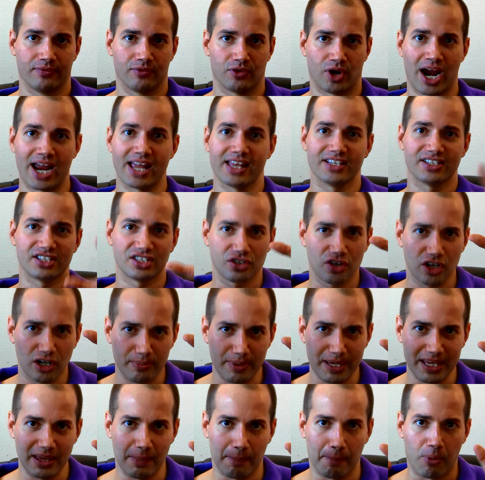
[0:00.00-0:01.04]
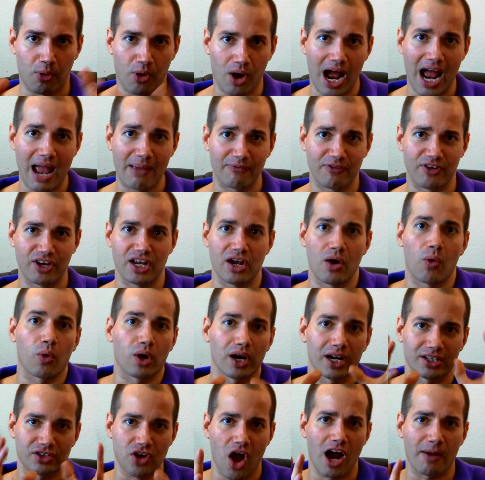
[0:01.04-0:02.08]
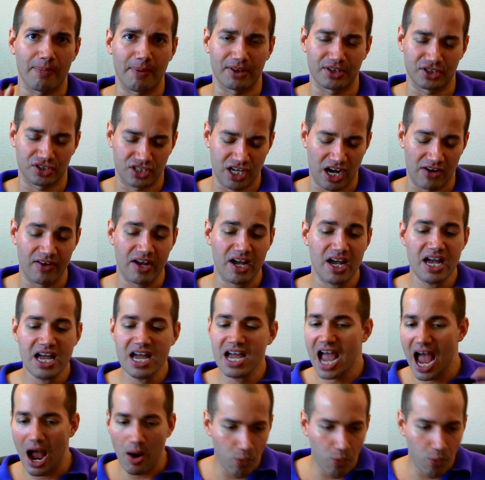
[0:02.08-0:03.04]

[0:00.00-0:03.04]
right? This is going to be the prime video. We're going to talk about this stuff,